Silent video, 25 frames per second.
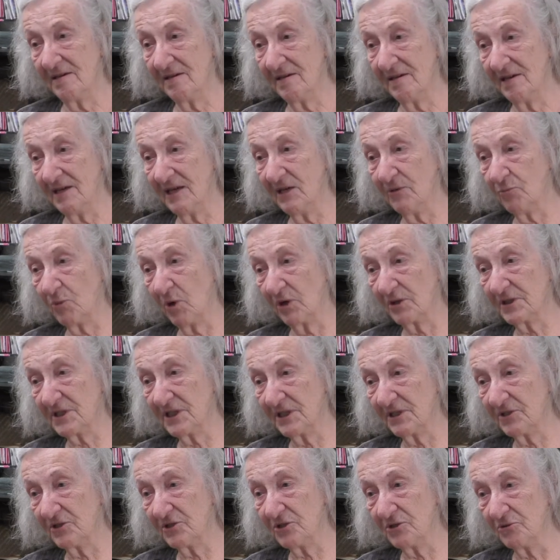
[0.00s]
He
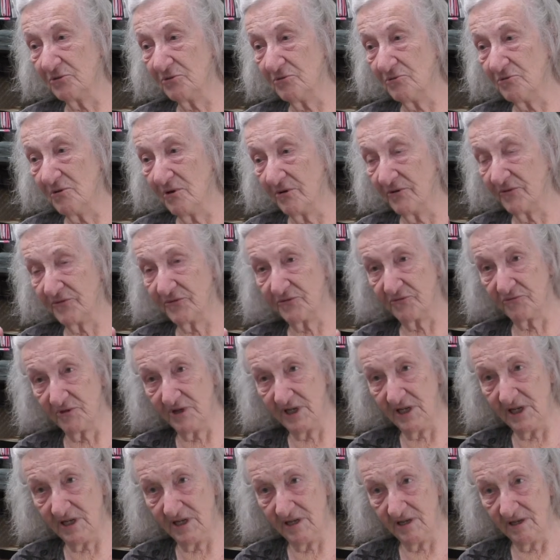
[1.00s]
wanted to
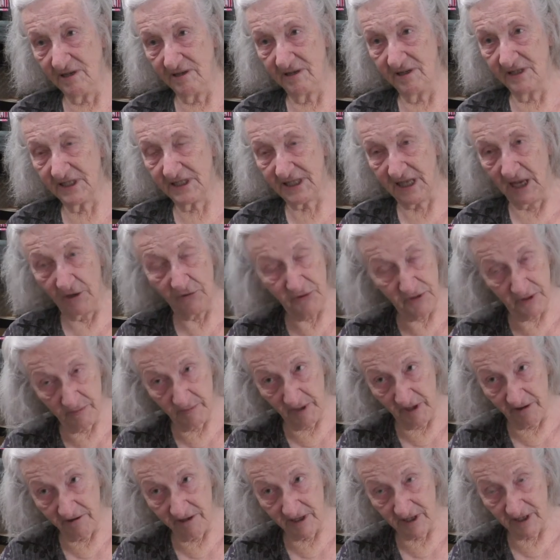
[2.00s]
free South
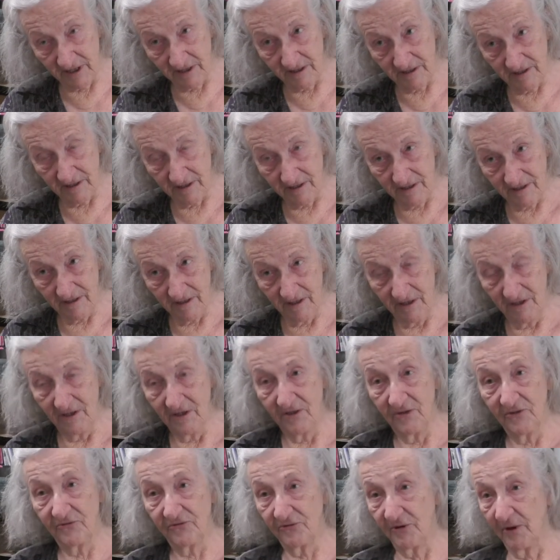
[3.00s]
America
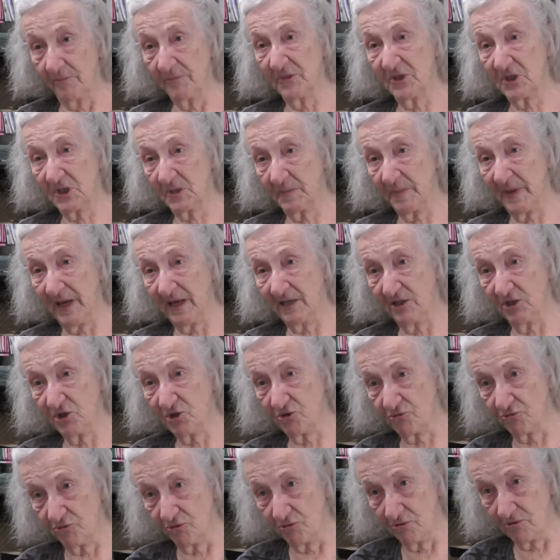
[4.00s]
from the
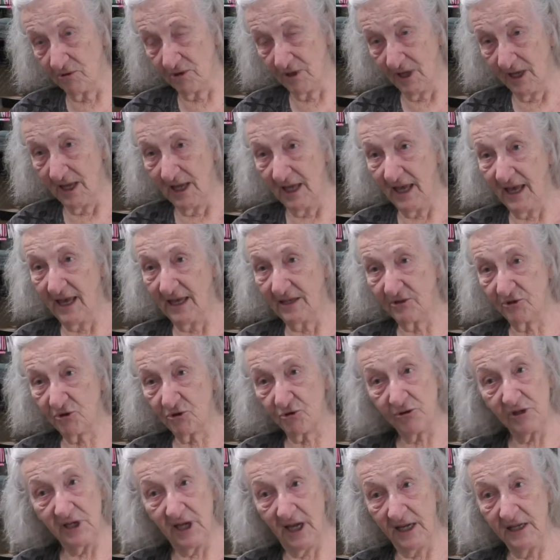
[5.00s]
Spanish rule and
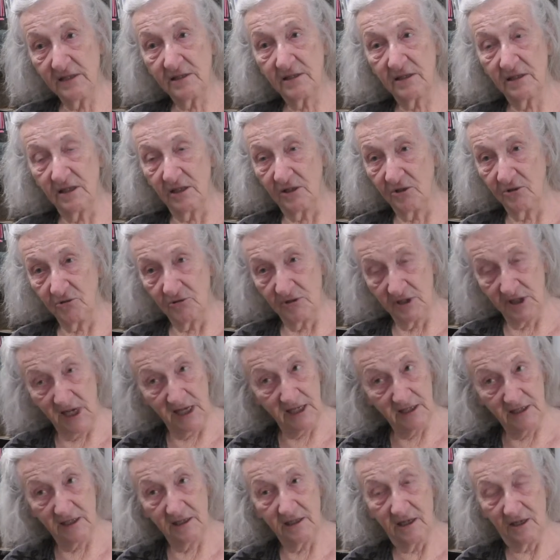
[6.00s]
create a
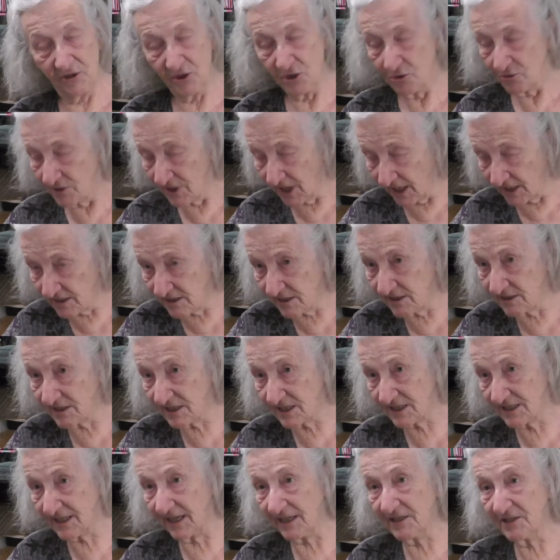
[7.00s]
United
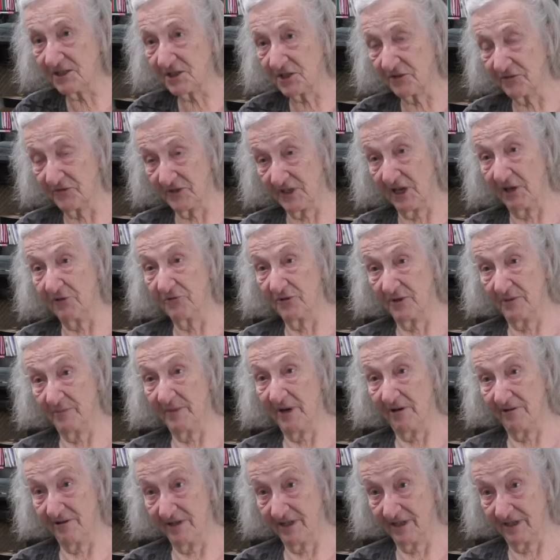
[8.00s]
States of South
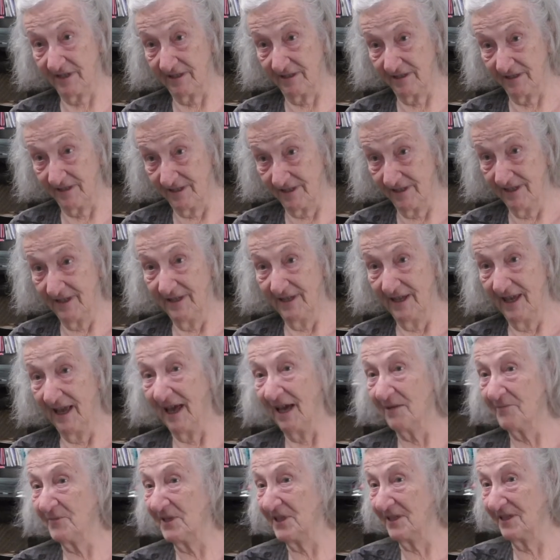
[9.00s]
America.
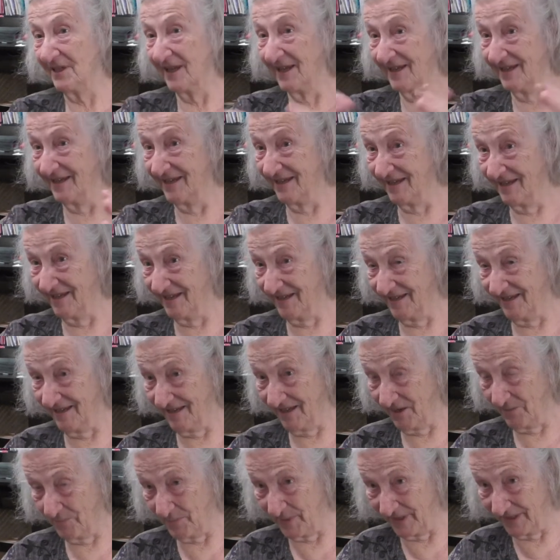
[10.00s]
I mean,
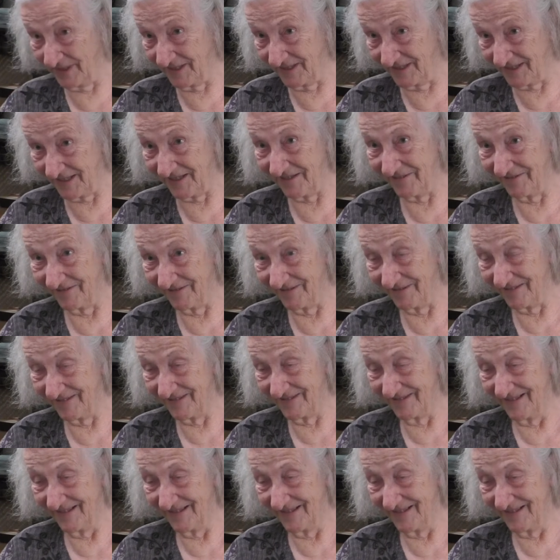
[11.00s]
a big deal.